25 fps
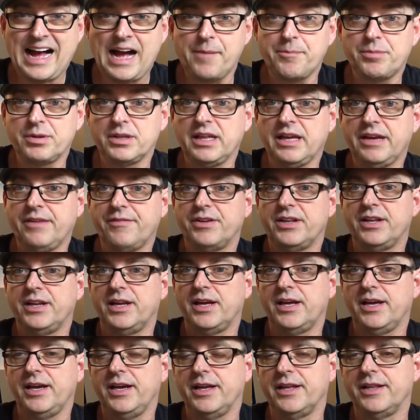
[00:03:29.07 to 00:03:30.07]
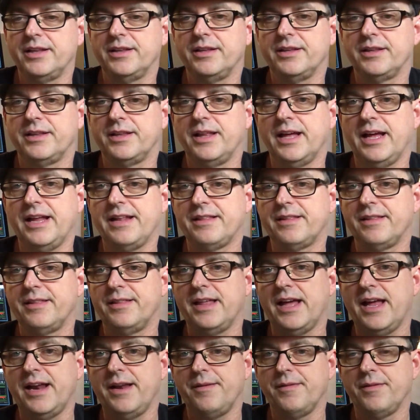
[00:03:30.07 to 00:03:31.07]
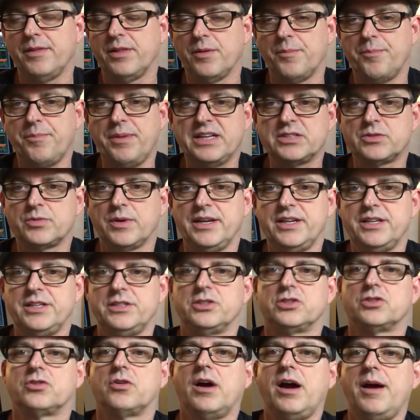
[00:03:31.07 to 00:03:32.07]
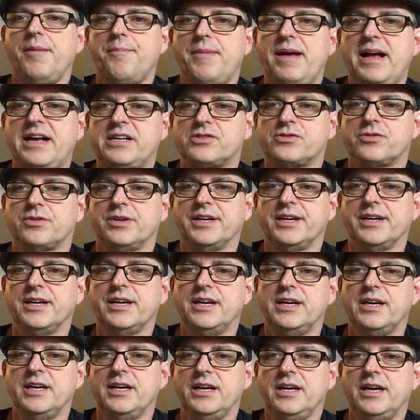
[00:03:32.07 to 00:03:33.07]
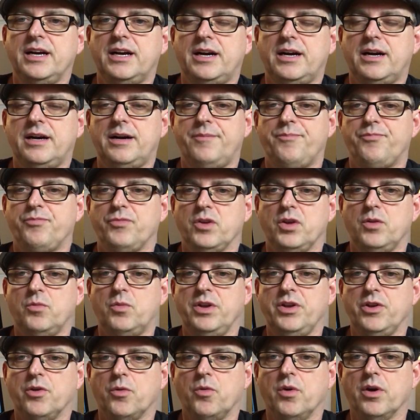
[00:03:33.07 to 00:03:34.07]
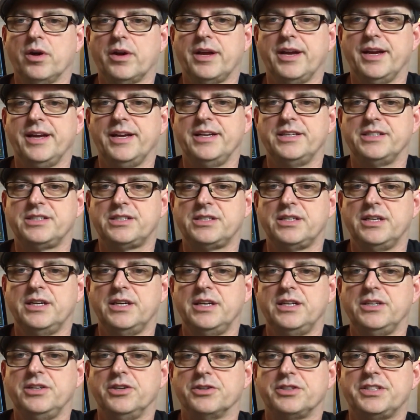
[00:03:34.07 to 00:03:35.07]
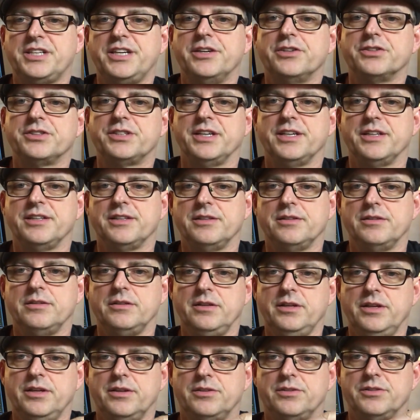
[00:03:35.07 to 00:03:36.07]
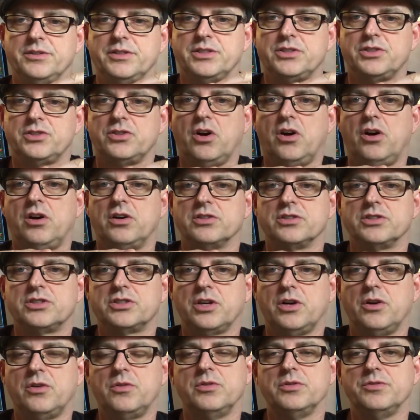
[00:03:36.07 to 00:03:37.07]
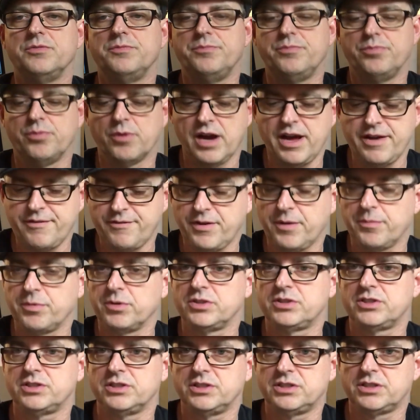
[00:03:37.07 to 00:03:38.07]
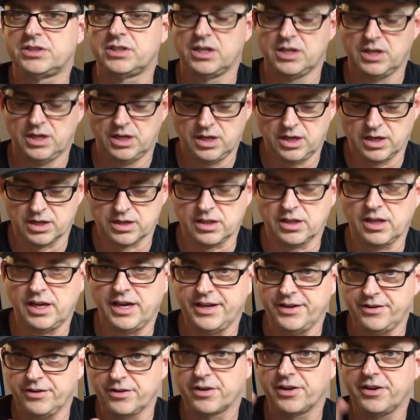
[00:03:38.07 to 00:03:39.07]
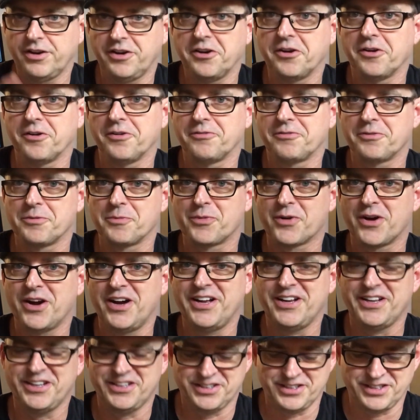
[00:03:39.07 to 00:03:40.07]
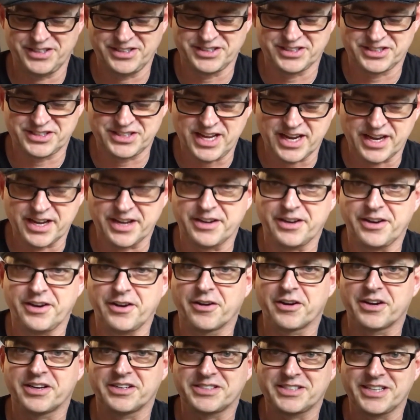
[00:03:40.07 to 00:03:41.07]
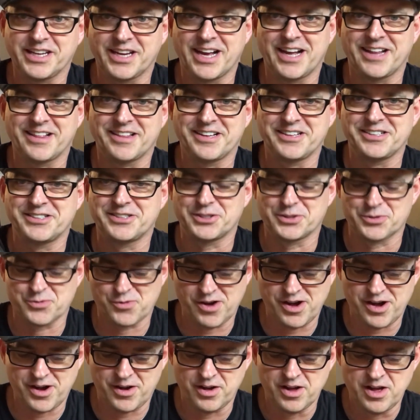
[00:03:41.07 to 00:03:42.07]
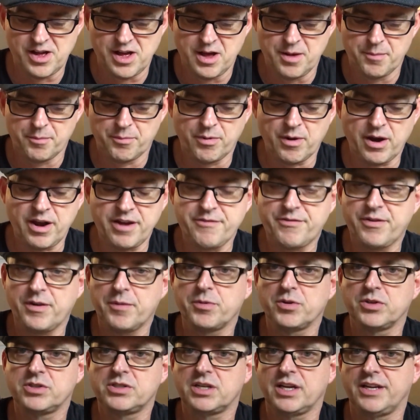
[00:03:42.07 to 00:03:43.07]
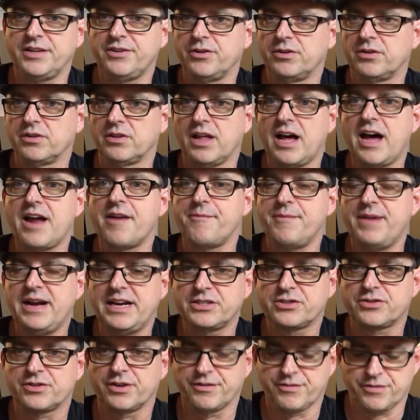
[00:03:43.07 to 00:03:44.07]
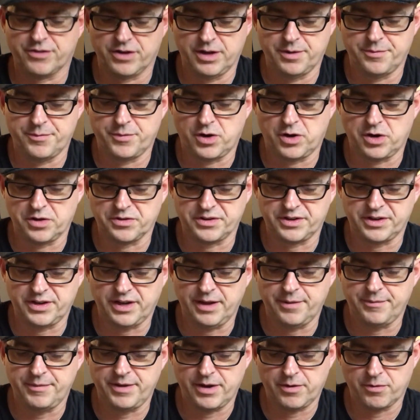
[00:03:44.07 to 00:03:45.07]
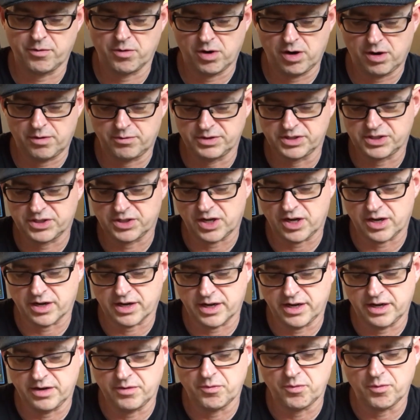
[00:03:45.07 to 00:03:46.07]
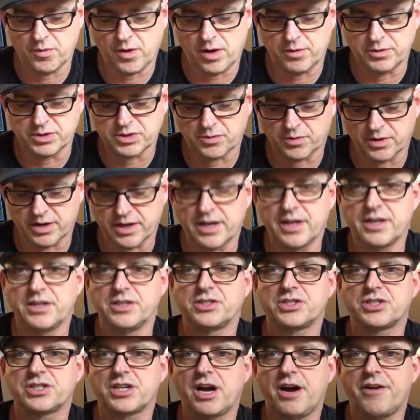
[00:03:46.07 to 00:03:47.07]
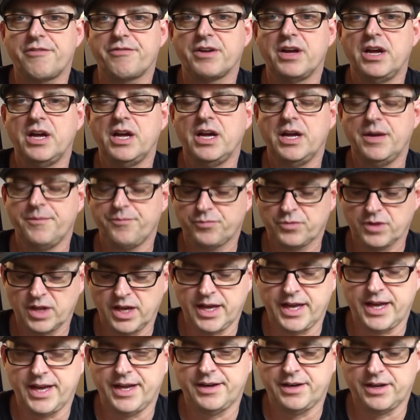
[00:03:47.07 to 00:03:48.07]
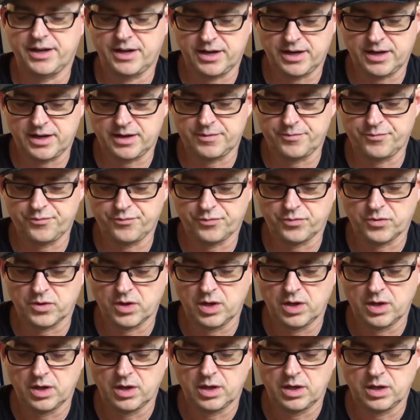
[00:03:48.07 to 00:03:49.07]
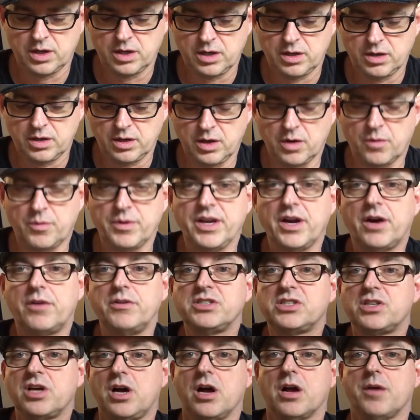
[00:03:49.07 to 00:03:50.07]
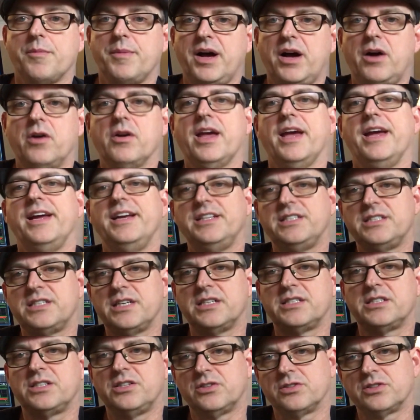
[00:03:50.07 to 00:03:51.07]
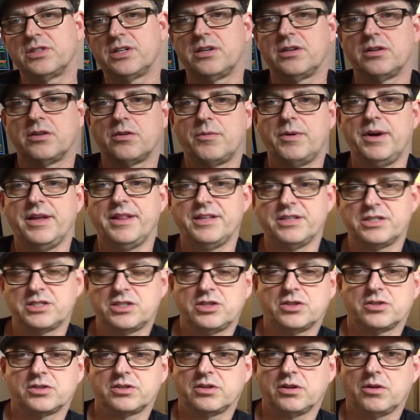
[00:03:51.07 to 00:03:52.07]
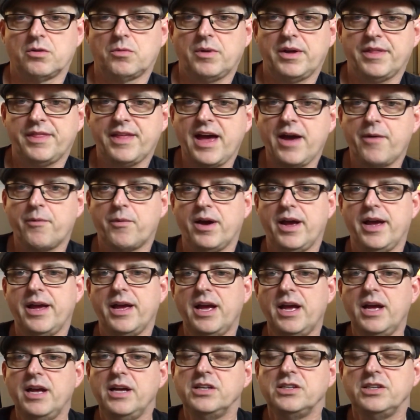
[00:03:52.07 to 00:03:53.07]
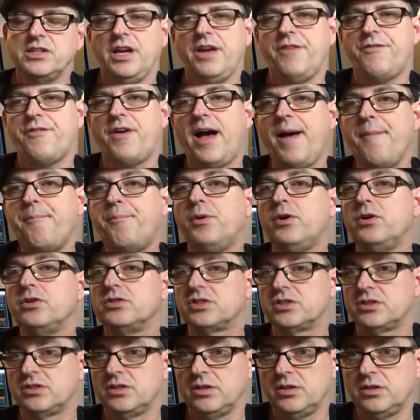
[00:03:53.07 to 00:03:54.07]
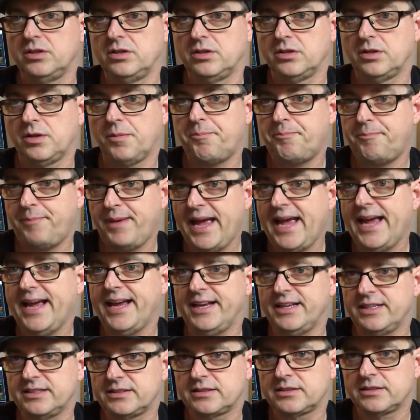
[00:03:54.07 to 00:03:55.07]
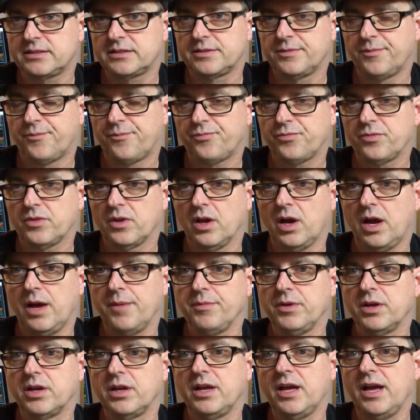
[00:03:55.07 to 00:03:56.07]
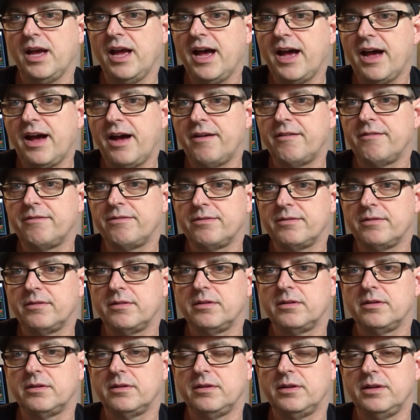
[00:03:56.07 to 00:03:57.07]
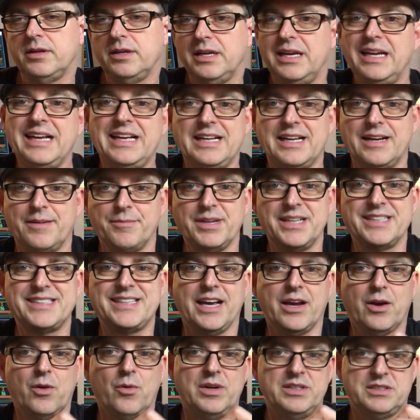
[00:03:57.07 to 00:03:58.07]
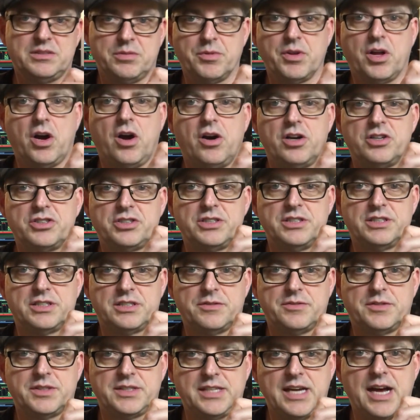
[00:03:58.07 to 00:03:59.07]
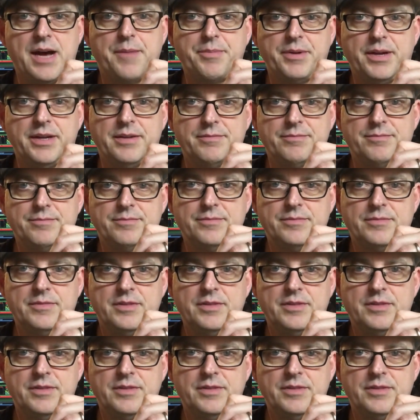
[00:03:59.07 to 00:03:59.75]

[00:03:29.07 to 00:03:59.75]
I believe in that the best way to describe mastering when you're working is you're tilting, you know, the song. So Brian Viberts is a client. You're going to hear from Brian in a second here because he got these as well. Brian Viberts, I do a lot of mastering for him all the time now. We're always talking and always working on his stuff. And, you know, we always talk about, okay, he says tilt it a little way, this tilt a little way, that way. If I boost the bass, I'm going to take away some of the harshness of the top end.